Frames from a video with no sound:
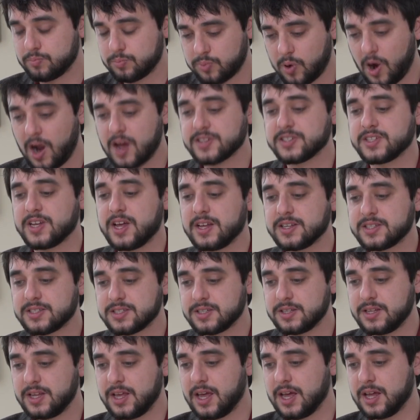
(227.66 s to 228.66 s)

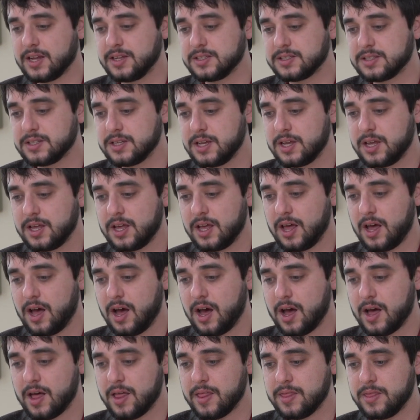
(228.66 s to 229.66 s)
process, and
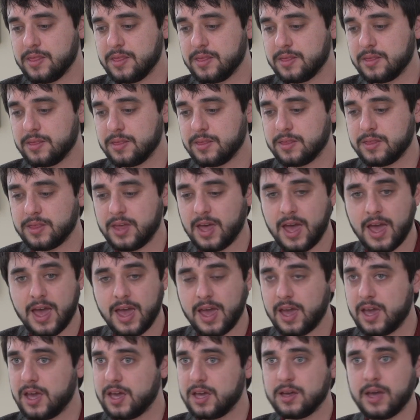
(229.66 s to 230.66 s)

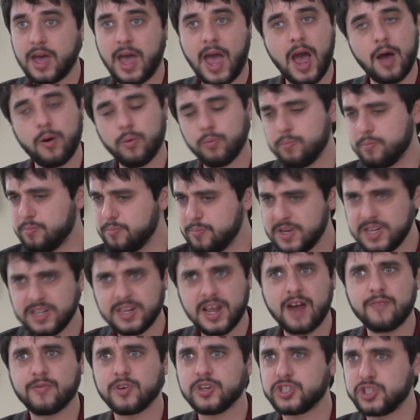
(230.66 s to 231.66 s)
they meet
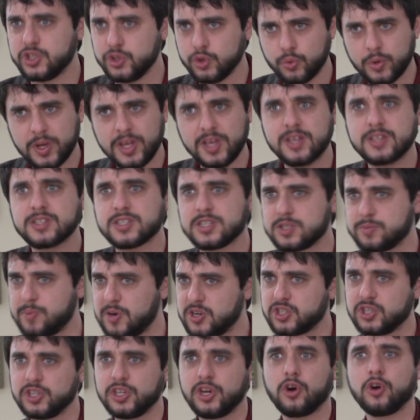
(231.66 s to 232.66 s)
every 2 weeks,
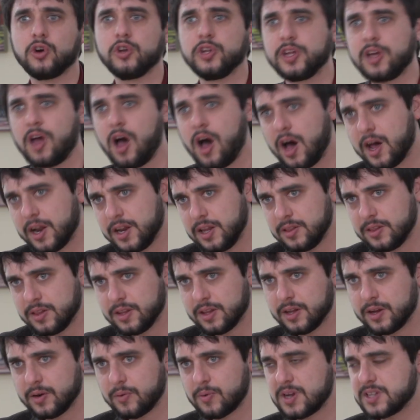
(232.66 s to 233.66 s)
especially early on in
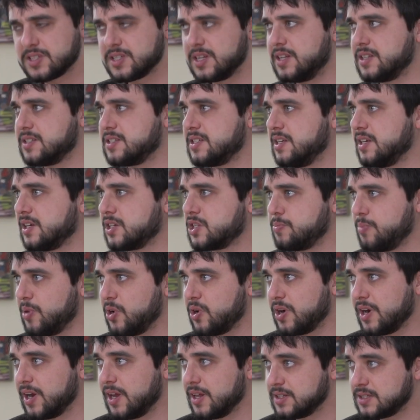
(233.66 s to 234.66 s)
the residency
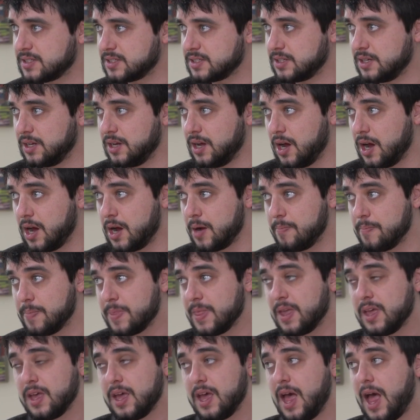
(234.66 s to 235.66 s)
experience,
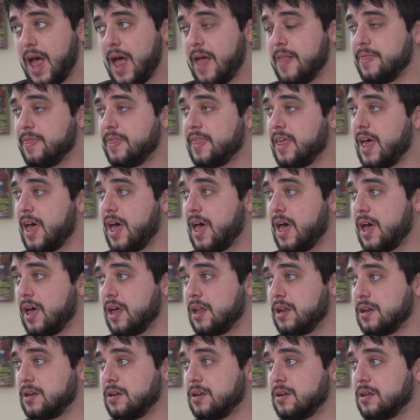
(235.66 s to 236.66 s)
and
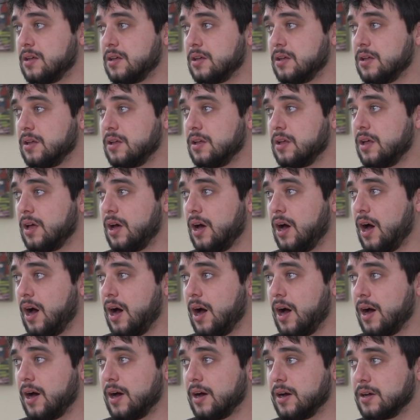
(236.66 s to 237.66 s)
then
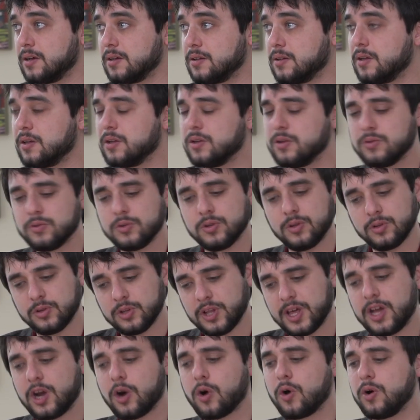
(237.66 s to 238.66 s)

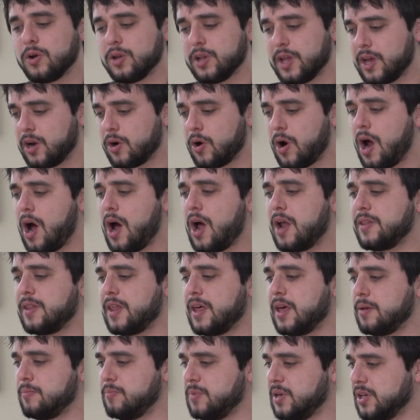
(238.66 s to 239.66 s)
later on
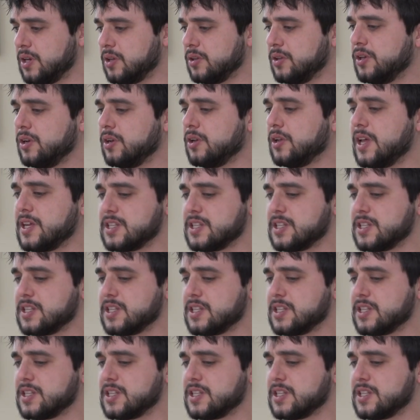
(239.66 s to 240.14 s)
they meet a little